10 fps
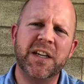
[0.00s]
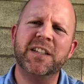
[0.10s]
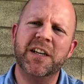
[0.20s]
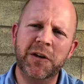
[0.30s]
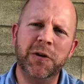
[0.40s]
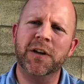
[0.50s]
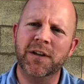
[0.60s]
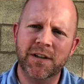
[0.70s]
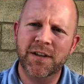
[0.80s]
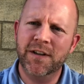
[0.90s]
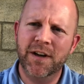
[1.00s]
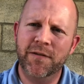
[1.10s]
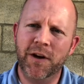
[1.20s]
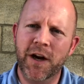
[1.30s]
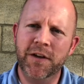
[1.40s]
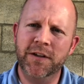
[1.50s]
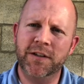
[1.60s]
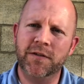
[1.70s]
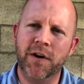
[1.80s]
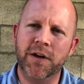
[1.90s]
killer of your onions
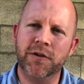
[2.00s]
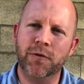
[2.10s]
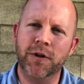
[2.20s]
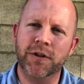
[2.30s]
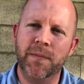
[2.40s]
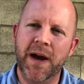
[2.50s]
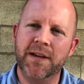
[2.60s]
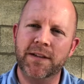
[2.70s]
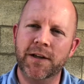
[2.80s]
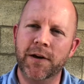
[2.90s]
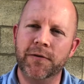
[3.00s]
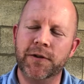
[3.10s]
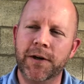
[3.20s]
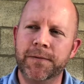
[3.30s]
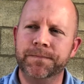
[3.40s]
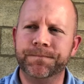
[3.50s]
as far as storage capacity goes. So